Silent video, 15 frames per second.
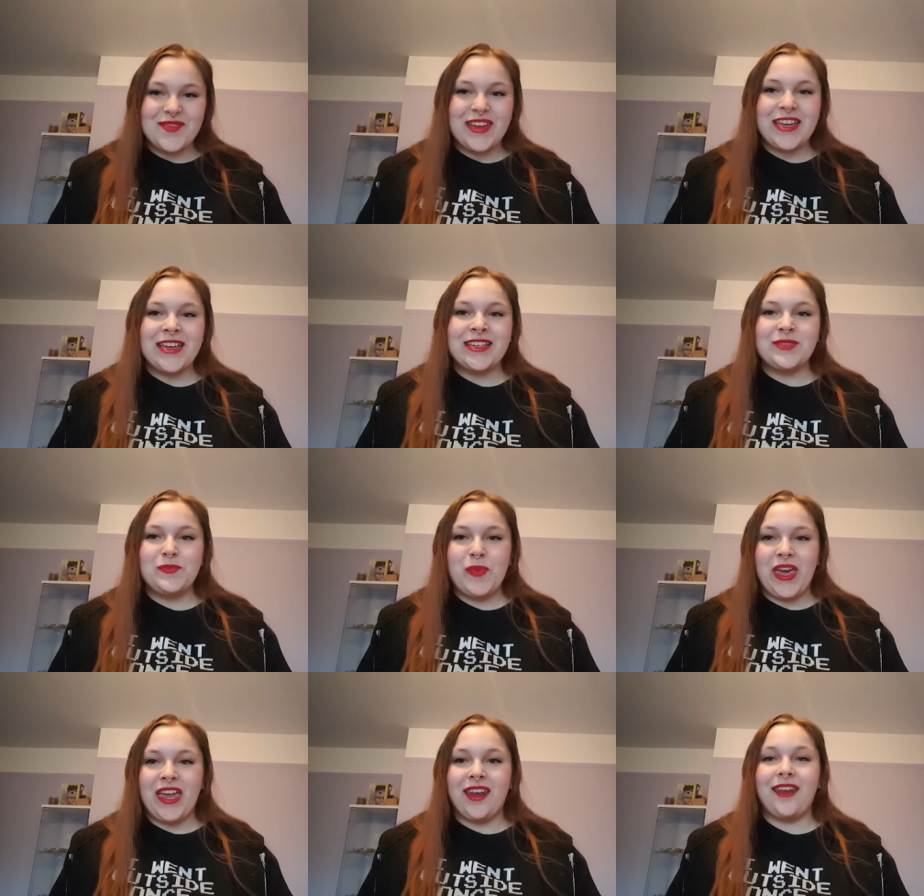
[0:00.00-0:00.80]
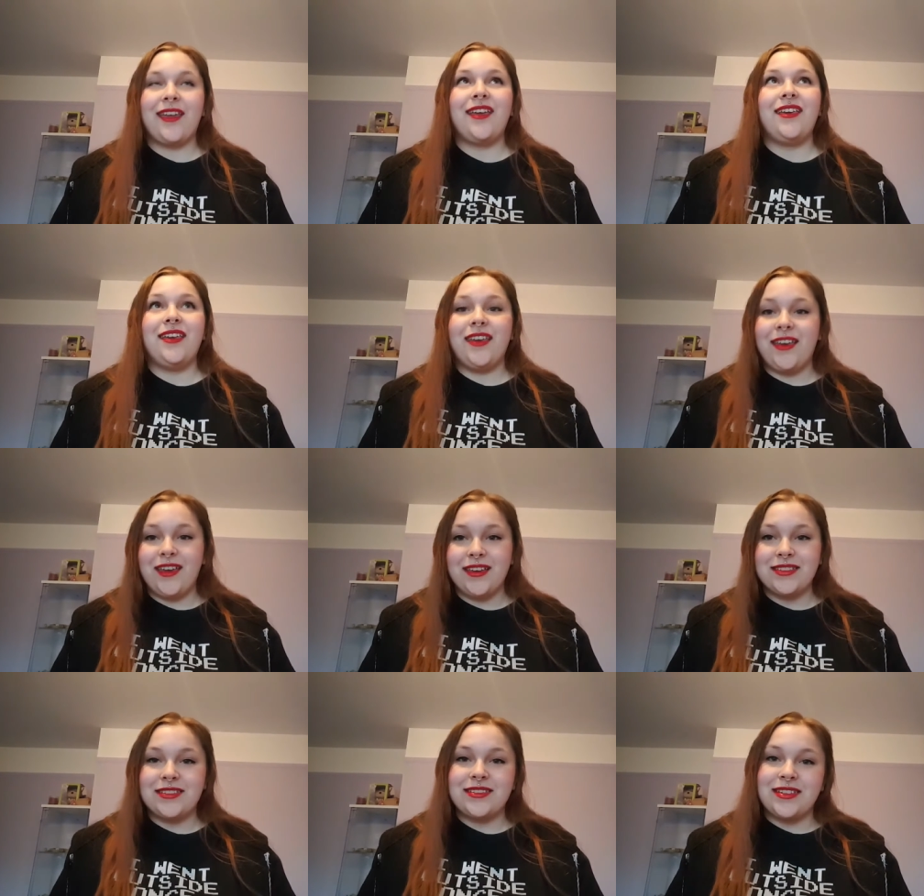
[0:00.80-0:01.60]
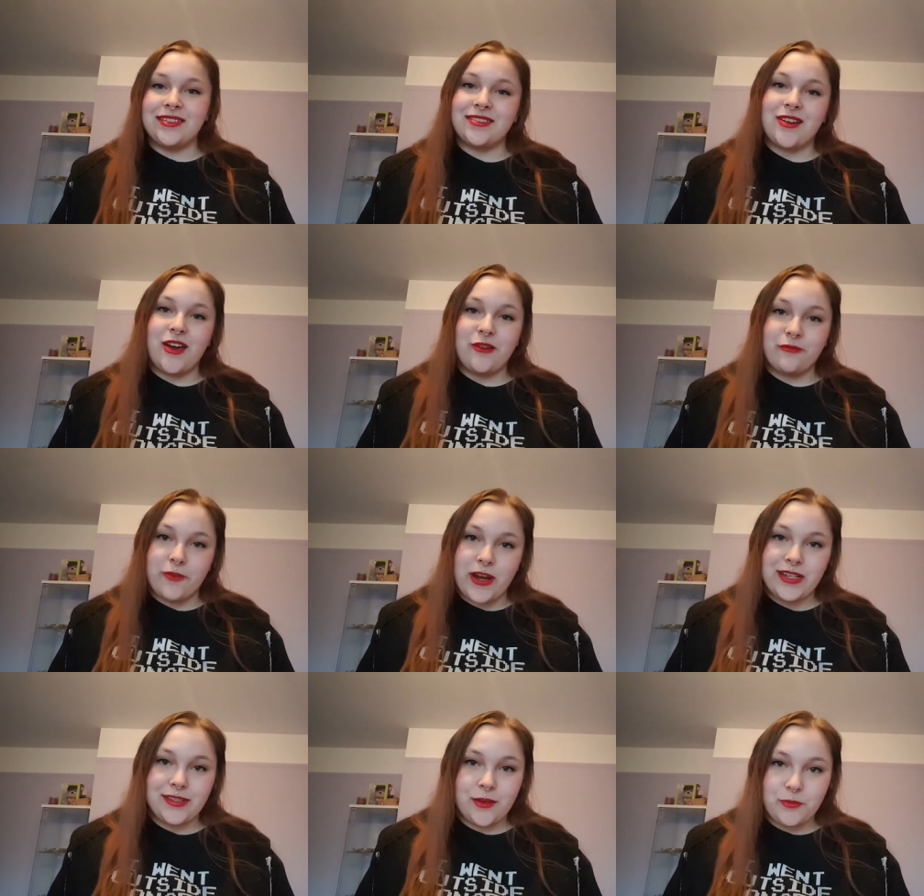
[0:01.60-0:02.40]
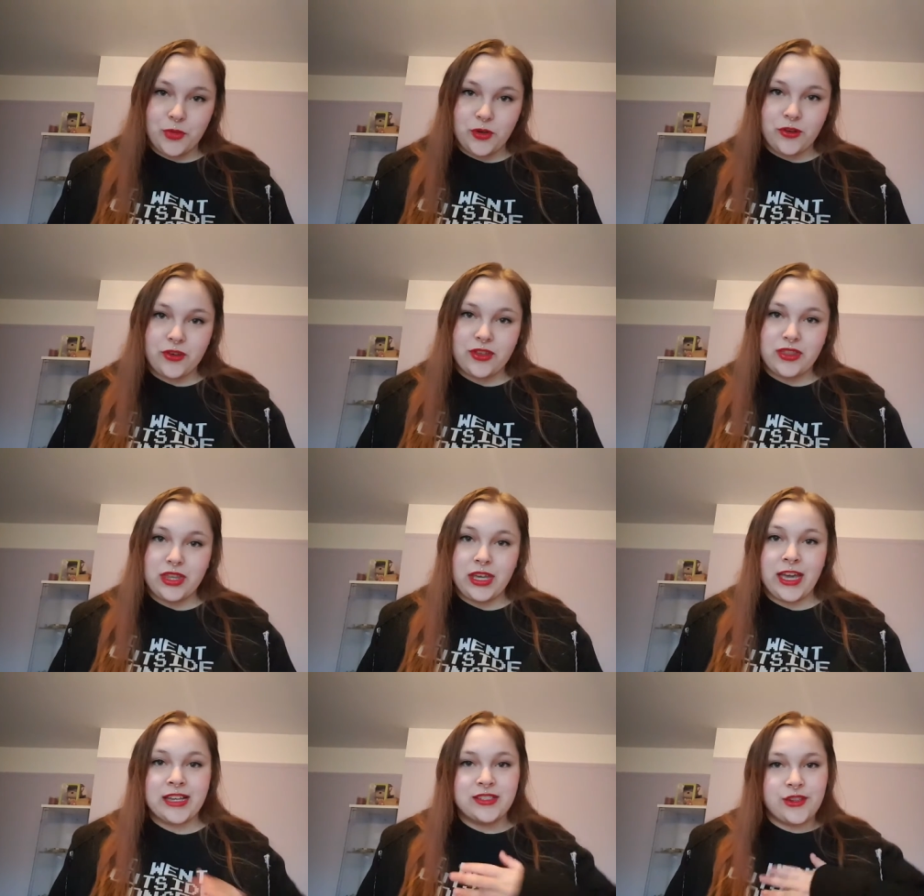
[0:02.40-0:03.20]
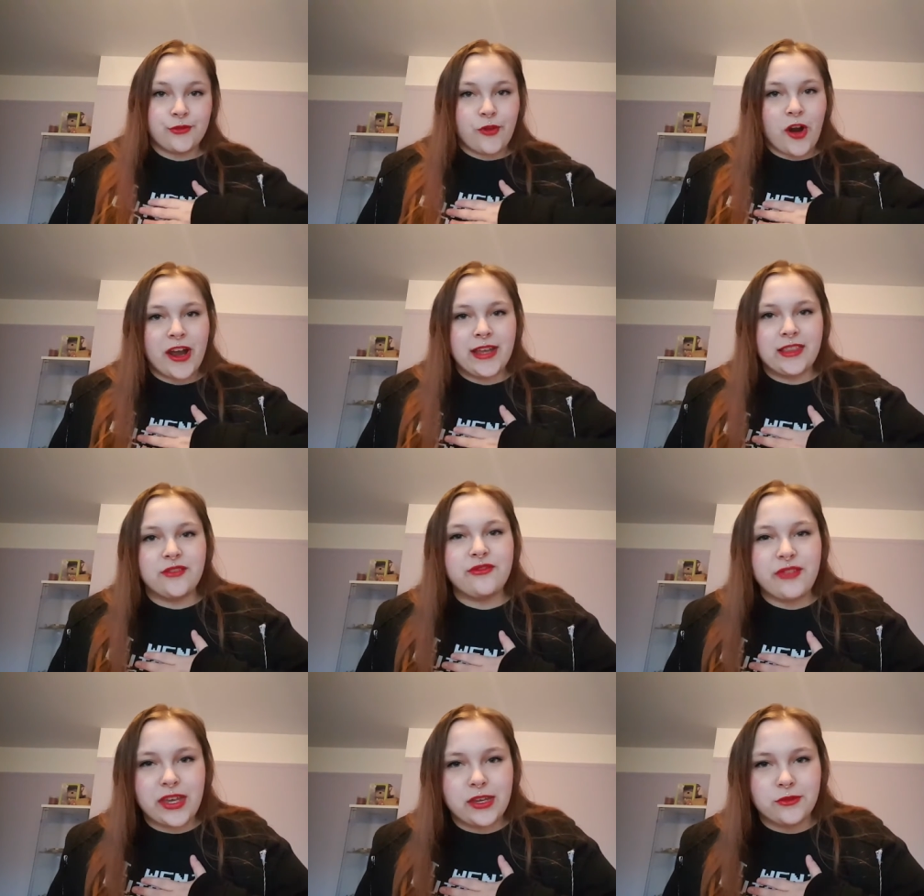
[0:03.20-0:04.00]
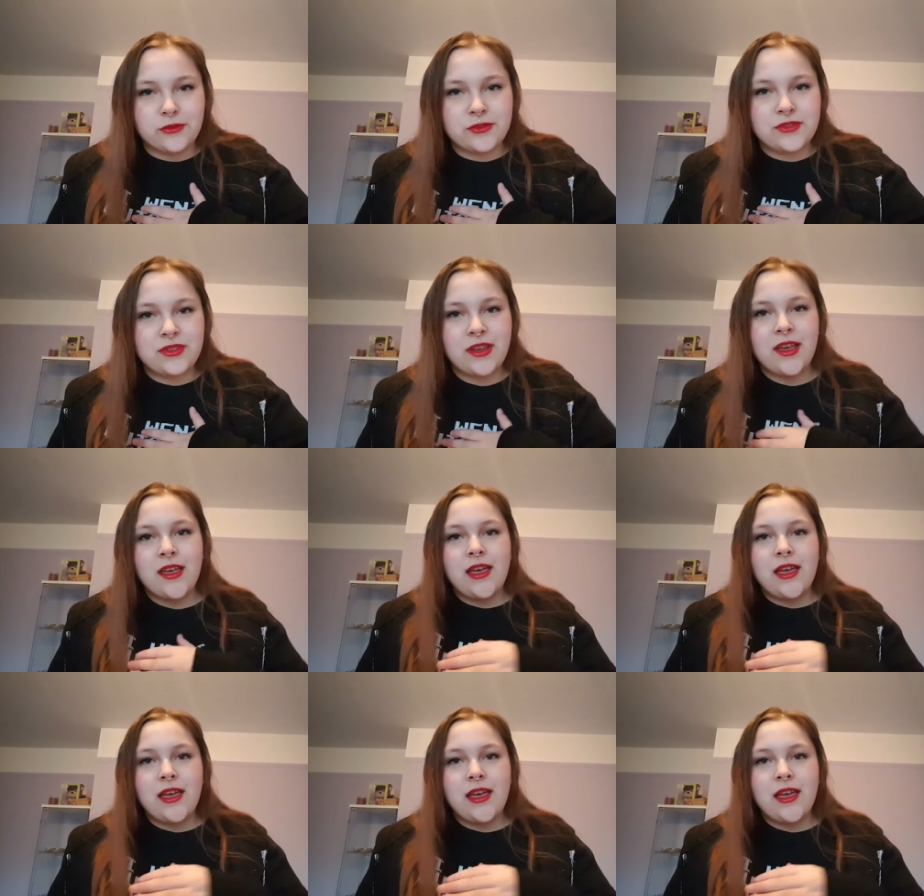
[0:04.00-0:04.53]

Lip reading: It has been years since I have read a book that gets you right in the feels.